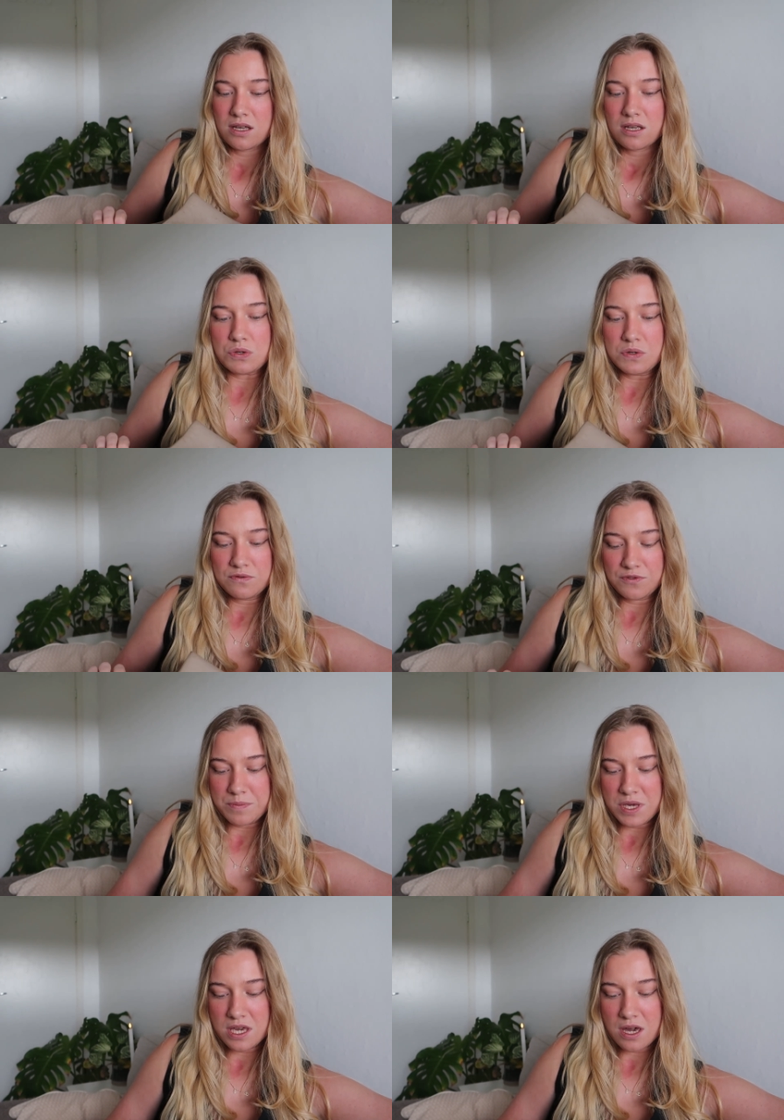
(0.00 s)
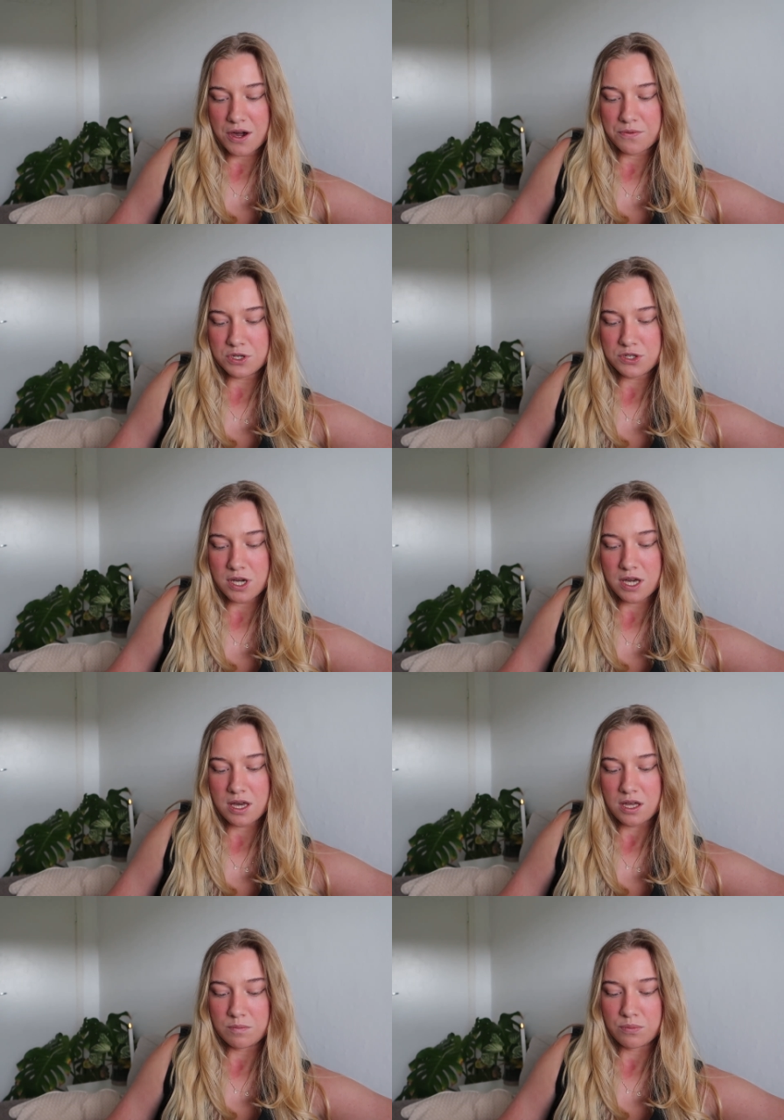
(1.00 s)
So for me, I wish I
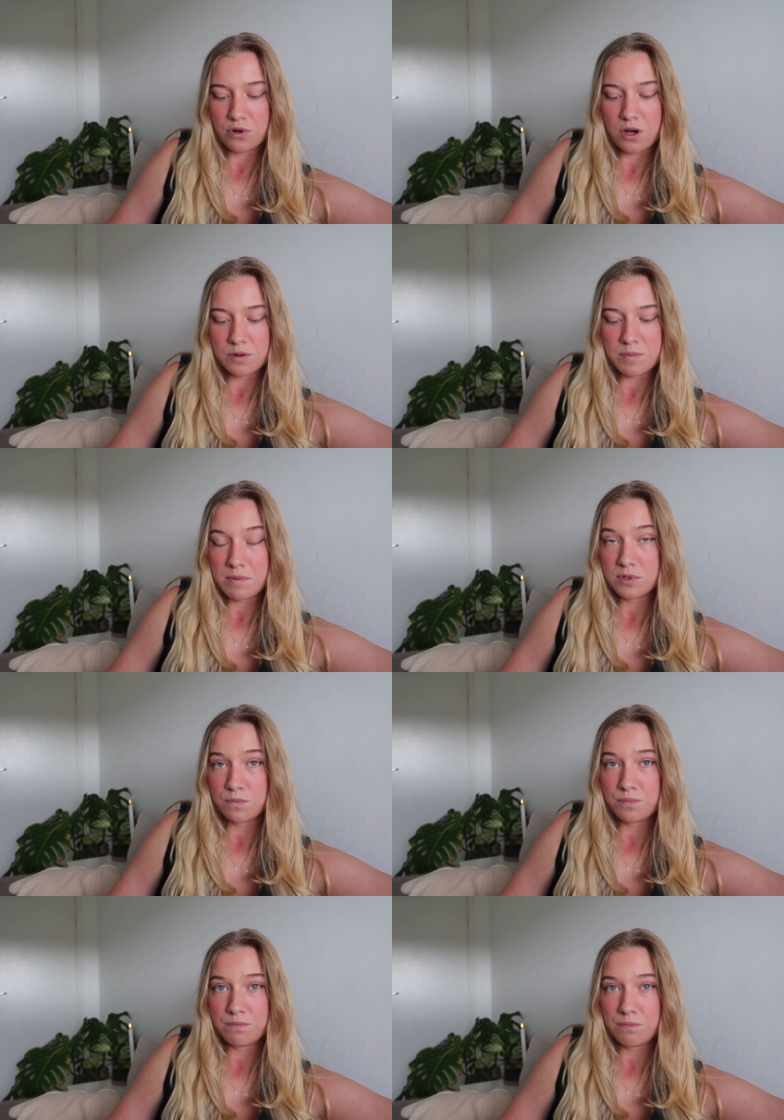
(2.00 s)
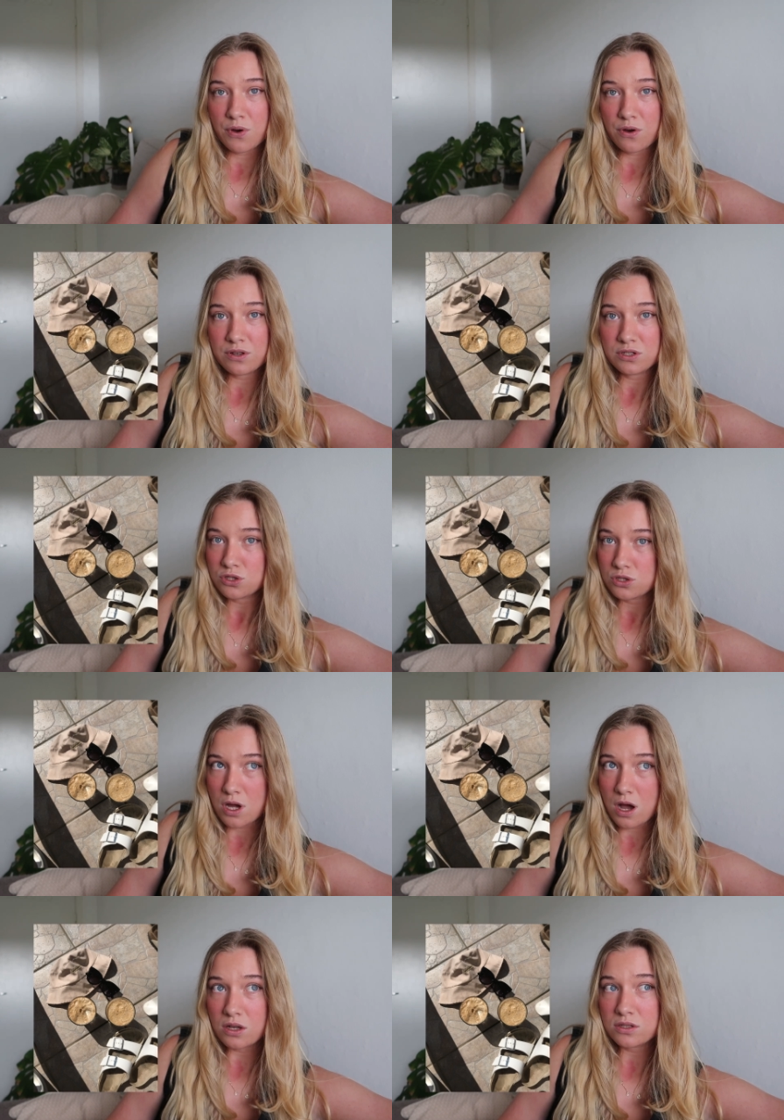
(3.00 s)
had brought maybe some
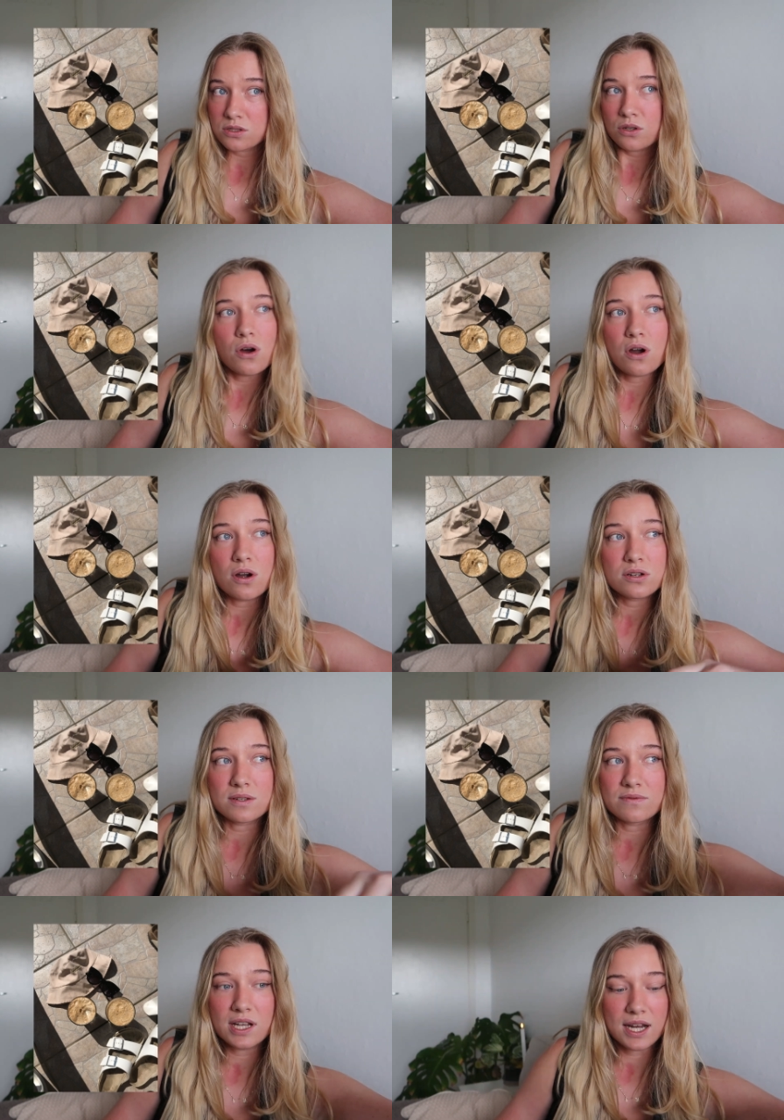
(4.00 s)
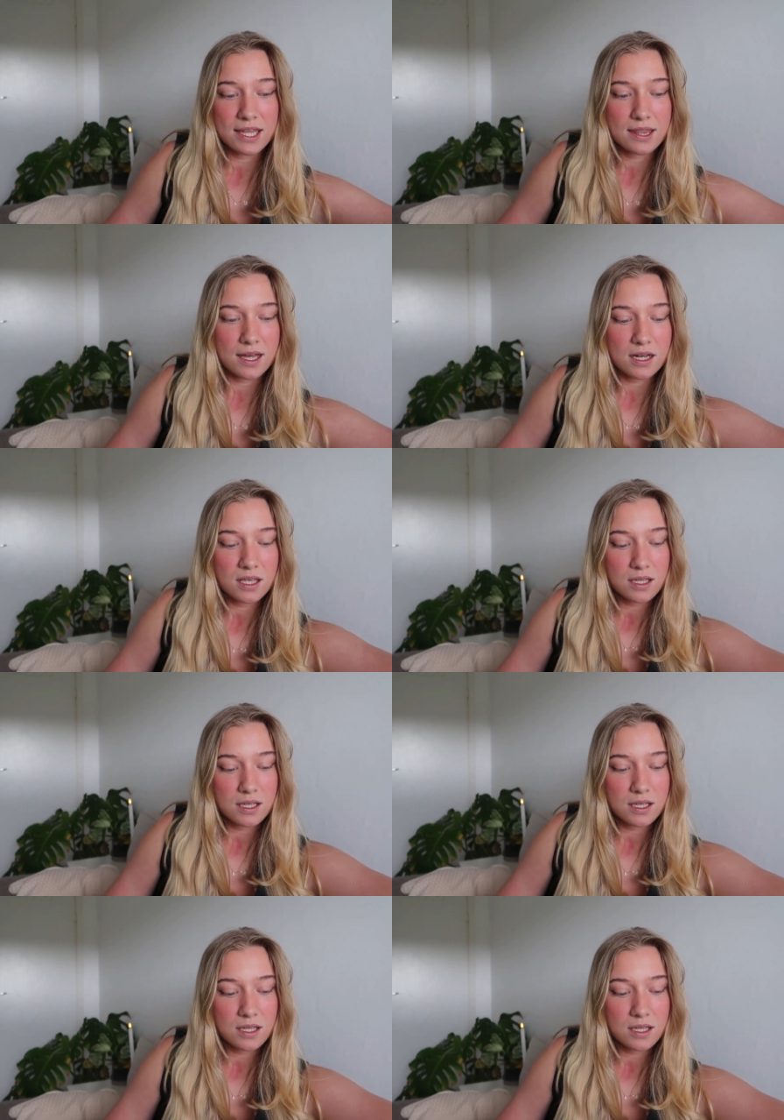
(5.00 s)
Birkenstocks or something like that.